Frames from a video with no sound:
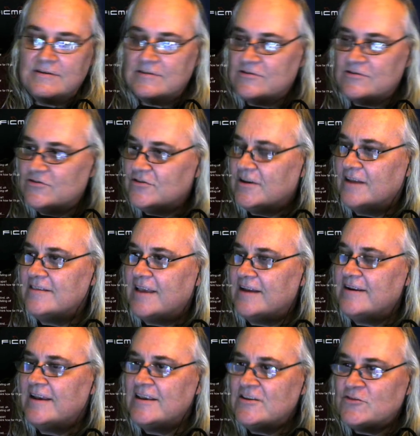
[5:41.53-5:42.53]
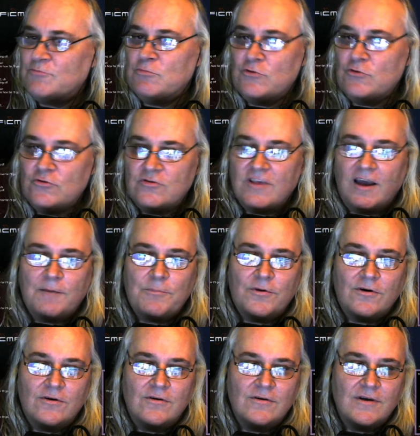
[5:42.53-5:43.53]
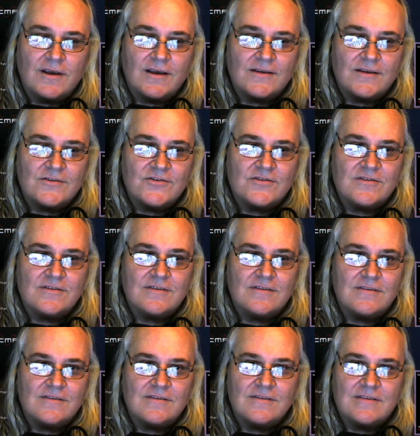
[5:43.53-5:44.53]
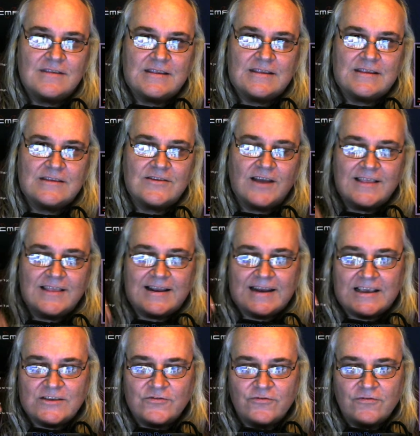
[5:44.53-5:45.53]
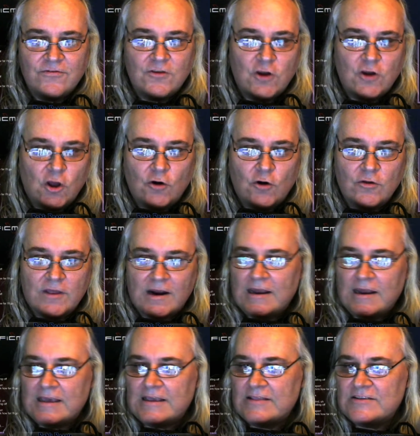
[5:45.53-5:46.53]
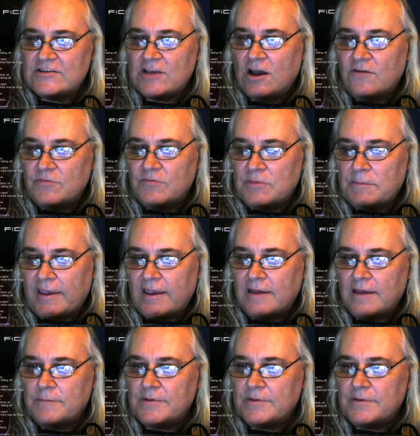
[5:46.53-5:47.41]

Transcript: Just got that nice smooth tempo, and just it's got that nice flow that I like of the sound from the band.